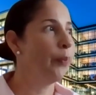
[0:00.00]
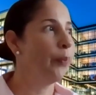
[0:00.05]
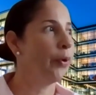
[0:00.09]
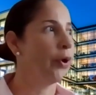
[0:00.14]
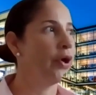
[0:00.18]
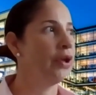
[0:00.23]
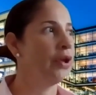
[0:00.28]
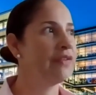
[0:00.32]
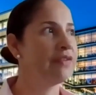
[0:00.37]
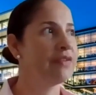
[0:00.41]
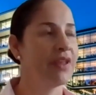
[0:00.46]

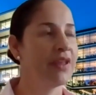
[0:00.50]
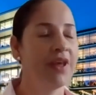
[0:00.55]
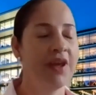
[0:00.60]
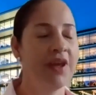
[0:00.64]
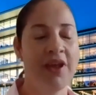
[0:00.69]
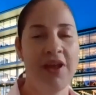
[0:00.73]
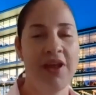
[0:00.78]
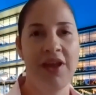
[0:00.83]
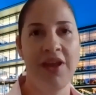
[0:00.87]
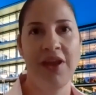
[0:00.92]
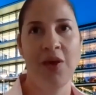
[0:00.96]
But
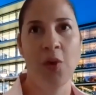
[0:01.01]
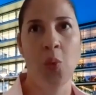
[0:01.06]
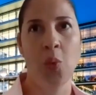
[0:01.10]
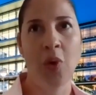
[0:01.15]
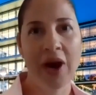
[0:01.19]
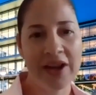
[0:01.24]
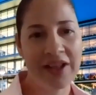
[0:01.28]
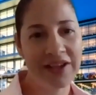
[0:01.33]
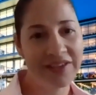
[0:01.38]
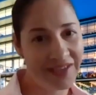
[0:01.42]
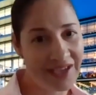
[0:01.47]
uh,
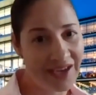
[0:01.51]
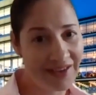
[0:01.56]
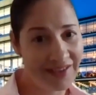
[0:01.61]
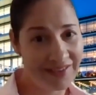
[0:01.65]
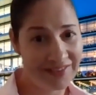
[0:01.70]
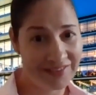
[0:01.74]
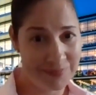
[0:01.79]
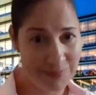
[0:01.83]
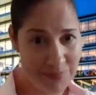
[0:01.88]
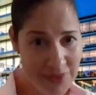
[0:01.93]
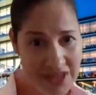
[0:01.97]
what
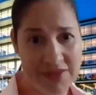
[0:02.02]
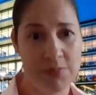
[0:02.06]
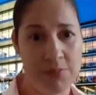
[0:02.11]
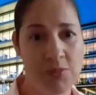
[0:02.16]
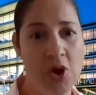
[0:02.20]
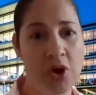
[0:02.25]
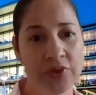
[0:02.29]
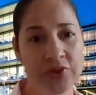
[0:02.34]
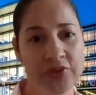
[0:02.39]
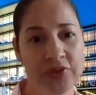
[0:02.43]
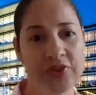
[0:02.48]
excites me the
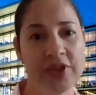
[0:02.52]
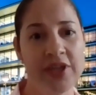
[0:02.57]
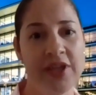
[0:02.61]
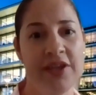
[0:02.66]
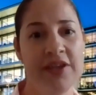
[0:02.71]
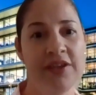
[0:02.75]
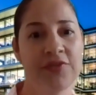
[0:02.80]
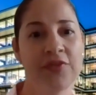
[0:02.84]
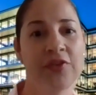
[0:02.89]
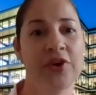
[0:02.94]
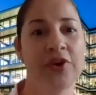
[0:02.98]
most
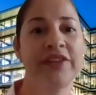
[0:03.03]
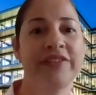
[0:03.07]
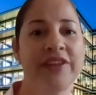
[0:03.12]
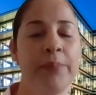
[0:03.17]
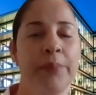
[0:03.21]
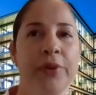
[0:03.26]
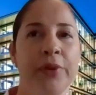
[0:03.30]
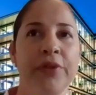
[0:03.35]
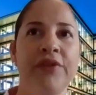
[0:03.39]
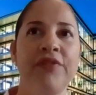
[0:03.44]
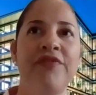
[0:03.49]
is, for
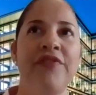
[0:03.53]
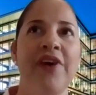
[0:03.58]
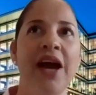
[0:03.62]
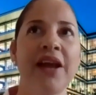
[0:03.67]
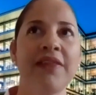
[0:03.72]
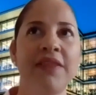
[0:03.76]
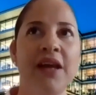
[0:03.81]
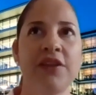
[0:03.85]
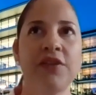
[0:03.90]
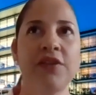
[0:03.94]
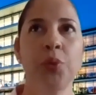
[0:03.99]
example, the
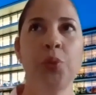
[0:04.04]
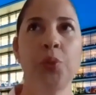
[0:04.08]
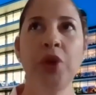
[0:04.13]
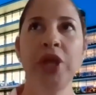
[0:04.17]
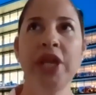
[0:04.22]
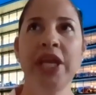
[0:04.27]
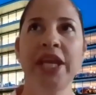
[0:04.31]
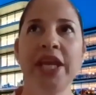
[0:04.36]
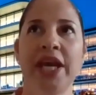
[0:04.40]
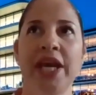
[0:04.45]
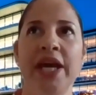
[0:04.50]
fact that
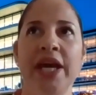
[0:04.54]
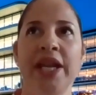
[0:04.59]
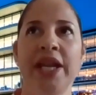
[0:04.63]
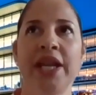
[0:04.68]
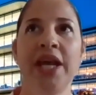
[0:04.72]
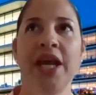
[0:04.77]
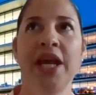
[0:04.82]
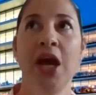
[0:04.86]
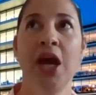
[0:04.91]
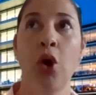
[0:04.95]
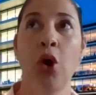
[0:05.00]
we
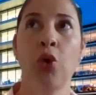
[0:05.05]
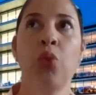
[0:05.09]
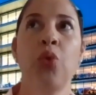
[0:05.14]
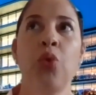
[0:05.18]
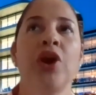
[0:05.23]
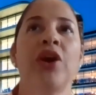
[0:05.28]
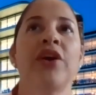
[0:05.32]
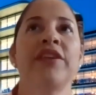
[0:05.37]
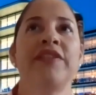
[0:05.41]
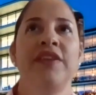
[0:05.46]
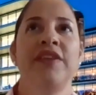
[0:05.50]
can, or
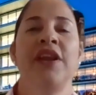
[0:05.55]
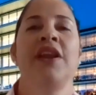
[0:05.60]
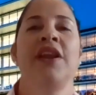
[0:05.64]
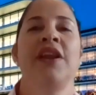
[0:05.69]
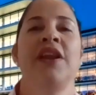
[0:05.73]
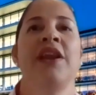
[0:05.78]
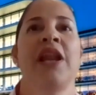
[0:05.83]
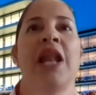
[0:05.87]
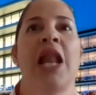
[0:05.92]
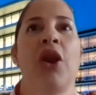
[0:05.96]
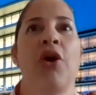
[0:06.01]
we are sitting
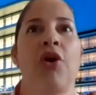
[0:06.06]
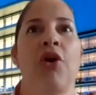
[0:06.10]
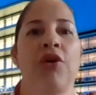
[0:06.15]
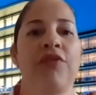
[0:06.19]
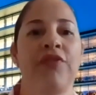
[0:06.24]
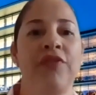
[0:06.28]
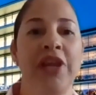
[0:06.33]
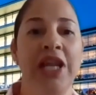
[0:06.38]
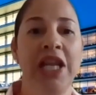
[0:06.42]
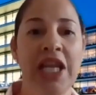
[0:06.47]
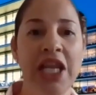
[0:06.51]
in a lot
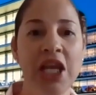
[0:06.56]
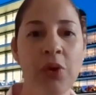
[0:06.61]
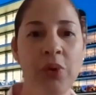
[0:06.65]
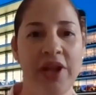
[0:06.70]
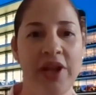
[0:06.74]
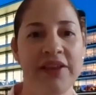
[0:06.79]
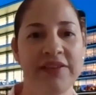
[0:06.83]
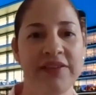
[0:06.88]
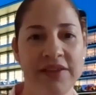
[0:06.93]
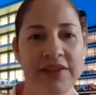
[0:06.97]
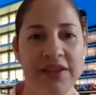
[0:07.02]
of
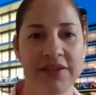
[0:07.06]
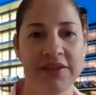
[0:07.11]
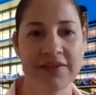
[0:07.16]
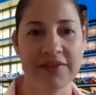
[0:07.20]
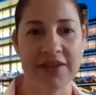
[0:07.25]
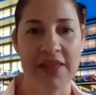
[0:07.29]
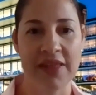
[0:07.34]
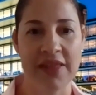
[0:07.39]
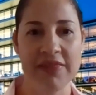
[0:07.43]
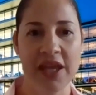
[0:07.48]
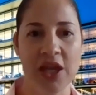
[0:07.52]
illiquid assets.
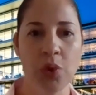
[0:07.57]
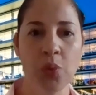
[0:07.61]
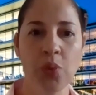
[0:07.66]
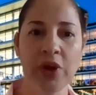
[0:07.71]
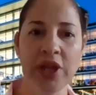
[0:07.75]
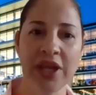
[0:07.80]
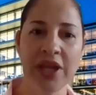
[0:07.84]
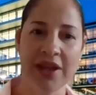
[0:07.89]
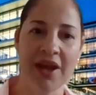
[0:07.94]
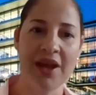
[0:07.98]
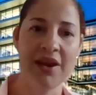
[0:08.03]
And then
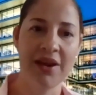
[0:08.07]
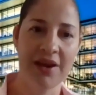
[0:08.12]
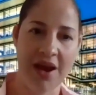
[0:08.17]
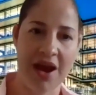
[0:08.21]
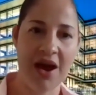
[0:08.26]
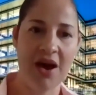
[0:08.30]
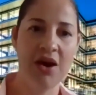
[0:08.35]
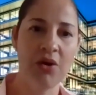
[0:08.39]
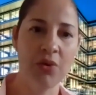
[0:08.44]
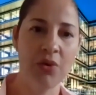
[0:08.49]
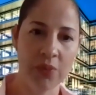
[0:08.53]
we can
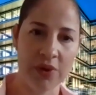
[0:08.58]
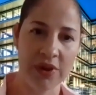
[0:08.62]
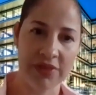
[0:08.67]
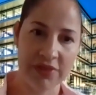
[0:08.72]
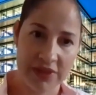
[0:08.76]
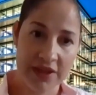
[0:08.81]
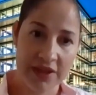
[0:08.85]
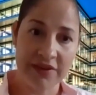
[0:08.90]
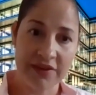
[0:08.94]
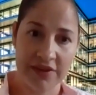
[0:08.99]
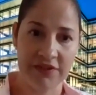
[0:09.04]
now,
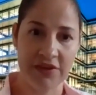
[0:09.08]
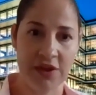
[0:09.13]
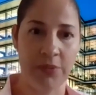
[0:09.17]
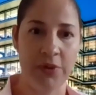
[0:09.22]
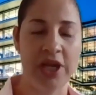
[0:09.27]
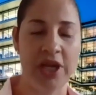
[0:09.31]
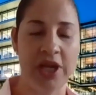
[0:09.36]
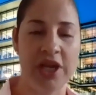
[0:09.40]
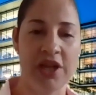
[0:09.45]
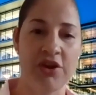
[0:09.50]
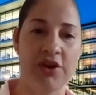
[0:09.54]
with this
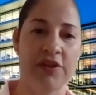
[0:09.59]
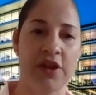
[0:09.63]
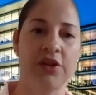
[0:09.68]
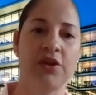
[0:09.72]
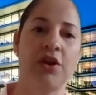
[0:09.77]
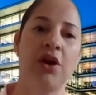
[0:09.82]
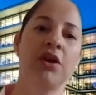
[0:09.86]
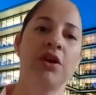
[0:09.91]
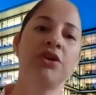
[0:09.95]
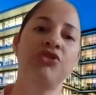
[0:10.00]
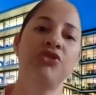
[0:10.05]
distributed ledger
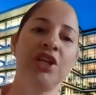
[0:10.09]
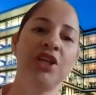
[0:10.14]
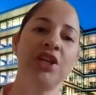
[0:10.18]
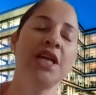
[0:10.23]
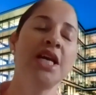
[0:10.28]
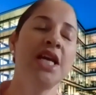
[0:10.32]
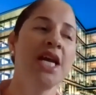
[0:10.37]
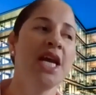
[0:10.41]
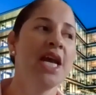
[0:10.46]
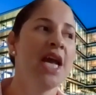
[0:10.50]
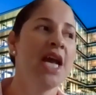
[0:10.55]

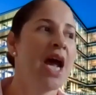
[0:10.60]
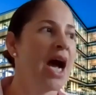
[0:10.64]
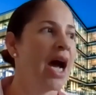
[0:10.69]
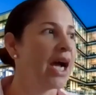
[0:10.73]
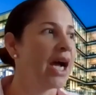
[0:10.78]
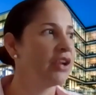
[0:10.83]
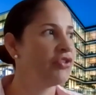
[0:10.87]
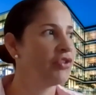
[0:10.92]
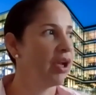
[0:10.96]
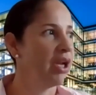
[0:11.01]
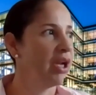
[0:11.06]
technology,
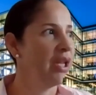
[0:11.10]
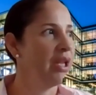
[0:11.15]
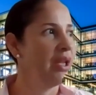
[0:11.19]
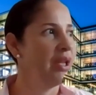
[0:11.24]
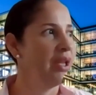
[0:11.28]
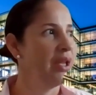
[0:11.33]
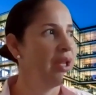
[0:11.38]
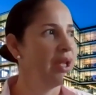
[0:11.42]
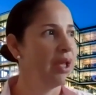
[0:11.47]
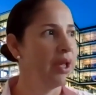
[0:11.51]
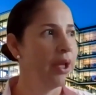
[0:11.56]

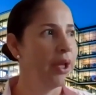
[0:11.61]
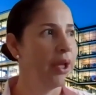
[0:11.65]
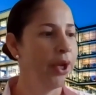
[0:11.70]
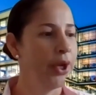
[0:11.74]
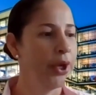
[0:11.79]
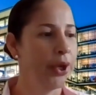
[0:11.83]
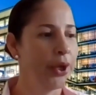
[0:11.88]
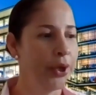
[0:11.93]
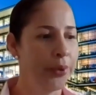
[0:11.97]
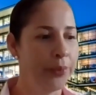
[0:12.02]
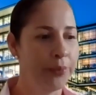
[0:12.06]
actually, uh,
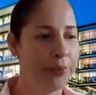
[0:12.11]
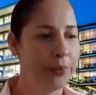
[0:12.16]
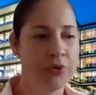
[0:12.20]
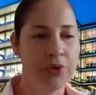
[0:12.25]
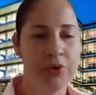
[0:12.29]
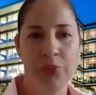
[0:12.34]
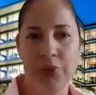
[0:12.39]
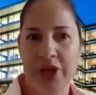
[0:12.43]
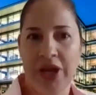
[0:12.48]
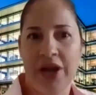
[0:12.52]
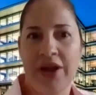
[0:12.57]
uh,
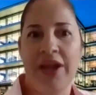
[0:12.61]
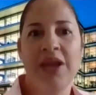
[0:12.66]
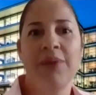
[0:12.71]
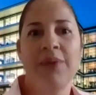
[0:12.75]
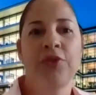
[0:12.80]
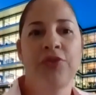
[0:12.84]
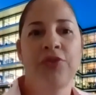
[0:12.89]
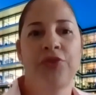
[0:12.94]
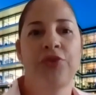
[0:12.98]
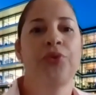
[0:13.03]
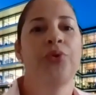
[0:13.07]
you, we are
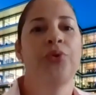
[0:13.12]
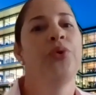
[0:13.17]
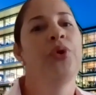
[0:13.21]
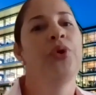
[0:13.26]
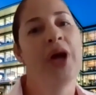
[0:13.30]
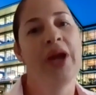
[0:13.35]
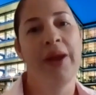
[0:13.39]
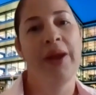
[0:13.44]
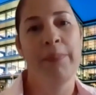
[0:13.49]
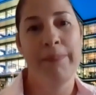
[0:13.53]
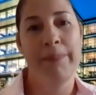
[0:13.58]
able
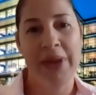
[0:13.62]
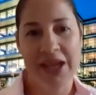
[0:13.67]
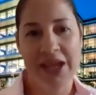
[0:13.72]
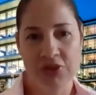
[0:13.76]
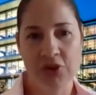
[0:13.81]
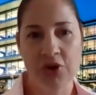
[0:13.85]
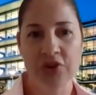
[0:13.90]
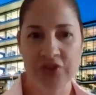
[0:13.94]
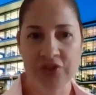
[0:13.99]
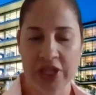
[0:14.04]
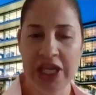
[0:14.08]
to uh,
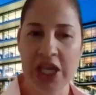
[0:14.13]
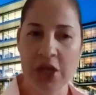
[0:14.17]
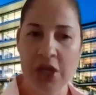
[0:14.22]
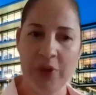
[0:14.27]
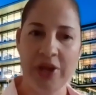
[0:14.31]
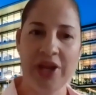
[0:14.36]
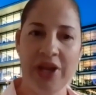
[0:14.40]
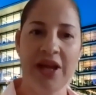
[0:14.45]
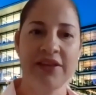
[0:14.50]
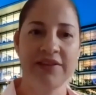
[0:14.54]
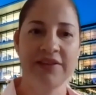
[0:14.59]
make those
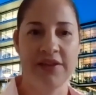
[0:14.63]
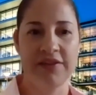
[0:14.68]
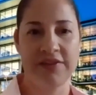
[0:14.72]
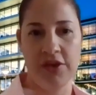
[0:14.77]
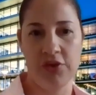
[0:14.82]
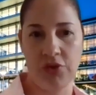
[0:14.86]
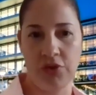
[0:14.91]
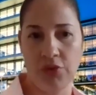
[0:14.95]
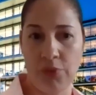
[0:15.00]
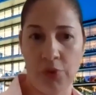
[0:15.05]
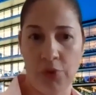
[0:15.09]
illiquid assets
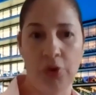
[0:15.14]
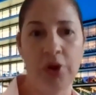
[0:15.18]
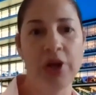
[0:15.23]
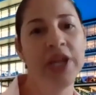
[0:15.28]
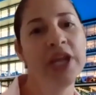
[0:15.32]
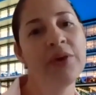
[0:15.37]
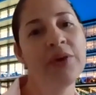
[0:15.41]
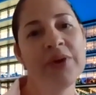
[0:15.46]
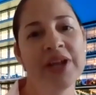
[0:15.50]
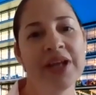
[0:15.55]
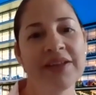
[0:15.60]
into more
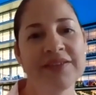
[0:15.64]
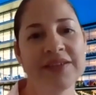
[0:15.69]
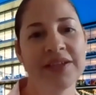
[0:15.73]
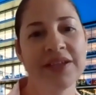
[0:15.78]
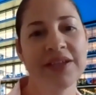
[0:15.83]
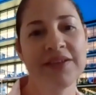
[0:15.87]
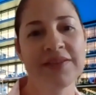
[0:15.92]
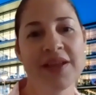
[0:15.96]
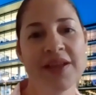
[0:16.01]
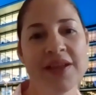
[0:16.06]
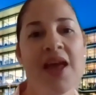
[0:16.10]
liquid
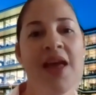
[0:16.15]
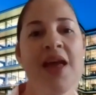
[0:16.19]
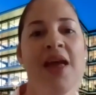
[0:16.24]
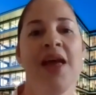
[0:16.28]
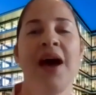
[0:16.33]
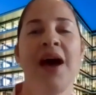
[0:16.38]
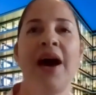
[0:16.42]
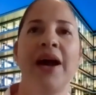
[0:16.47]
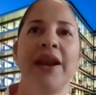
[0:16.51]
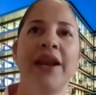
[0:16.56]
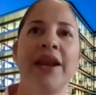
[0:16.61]
assets.
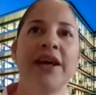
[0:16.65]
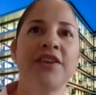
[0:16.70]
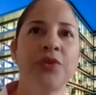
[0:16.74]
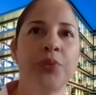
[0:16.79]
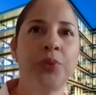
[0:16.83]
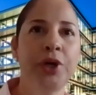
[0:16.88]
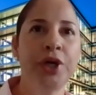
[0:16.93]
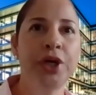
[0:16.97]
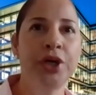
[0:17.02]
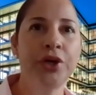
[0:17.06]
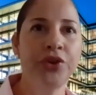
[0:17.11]
And as
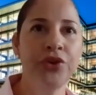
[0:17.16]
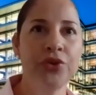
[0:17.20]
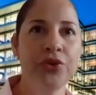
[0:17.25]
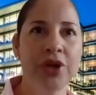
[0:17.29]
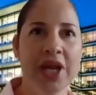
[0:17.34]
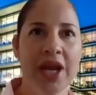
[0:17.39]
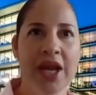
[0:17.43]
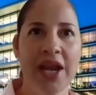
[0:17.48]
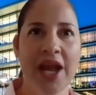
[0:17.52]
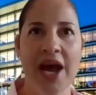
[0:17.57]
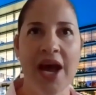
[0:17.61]
well,
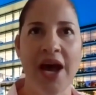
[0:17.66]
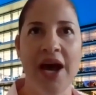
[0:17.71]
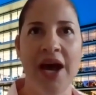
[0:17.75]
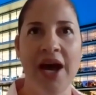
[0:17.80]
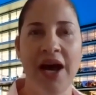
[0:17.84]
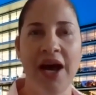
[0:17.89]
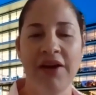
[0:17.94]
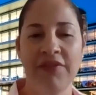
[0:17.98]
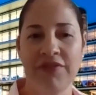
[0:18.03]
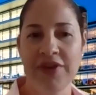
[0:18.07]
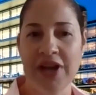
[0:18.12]
you can
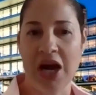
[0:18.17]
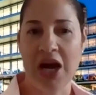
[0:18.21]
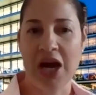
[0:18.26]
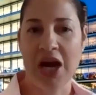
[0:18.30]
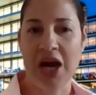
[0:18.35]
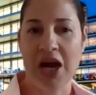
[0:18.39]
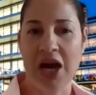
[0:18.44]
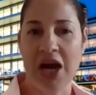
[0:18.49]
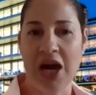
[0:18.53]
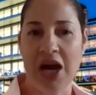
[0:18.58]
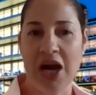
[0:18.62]
have
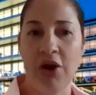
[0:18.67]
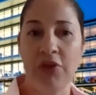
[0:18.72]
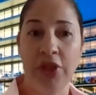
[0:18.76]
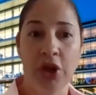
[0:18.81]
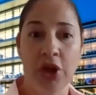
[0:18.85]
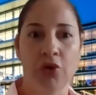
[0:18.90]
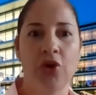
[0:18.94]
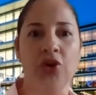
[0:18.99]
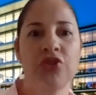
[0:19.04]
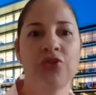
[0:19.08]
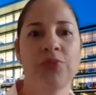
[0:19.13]
now
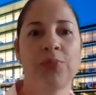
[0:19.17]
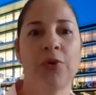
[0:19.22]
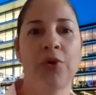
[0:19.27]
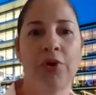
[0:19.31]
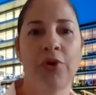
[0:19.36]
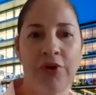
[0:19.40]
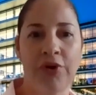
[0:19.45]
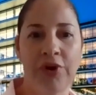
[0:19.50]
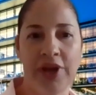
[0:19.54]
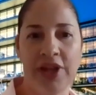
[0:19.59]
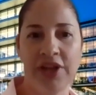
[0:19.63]
the
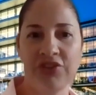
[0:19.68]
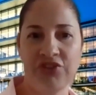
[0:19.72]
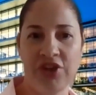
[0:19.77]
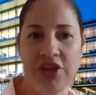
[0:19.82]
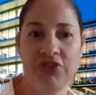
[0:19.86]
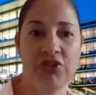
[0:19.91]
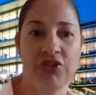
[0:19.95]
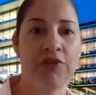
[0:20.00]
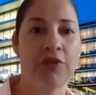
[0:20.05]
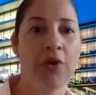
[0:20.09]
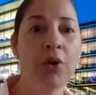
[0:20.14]
cross-border
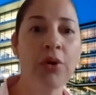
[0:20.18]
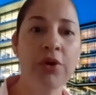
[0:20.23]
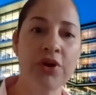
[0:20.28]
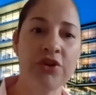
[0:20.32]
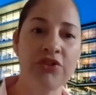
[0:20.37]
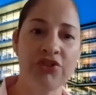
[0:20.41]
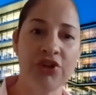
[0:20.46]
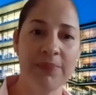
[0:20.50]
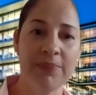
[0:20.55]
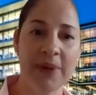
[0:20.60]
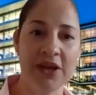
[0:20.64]
exchange of
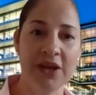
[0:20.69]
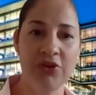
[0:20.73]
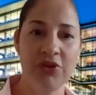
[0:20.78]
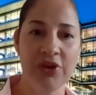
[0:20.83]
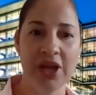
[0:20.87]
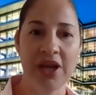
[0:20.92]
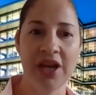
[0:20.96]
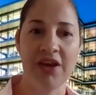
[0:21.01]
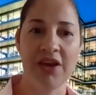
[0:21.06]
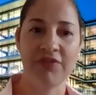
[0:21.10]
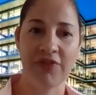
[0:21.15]
ownership, and you
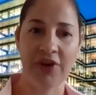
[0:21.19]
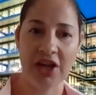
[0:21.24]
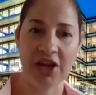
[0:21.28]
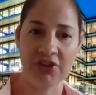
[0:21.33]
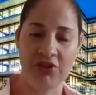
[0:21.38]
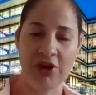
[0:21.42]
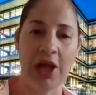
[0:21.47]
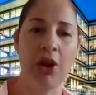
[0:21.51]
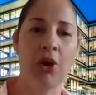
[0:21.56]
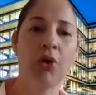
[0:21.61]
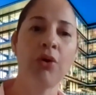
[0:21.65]
can have
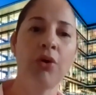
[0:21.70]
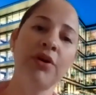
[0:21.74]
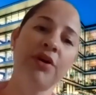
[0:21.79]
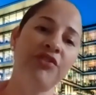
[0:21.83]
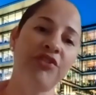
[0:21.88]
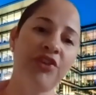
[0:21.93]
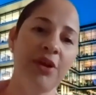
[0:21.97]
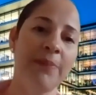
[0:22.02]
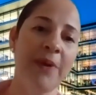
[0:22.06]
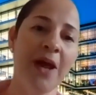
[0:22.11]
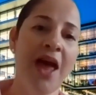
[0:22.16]
fractional
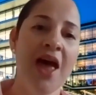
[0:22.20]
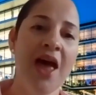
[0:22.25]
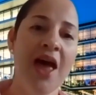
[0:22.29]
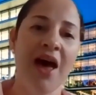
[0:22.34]
ownership.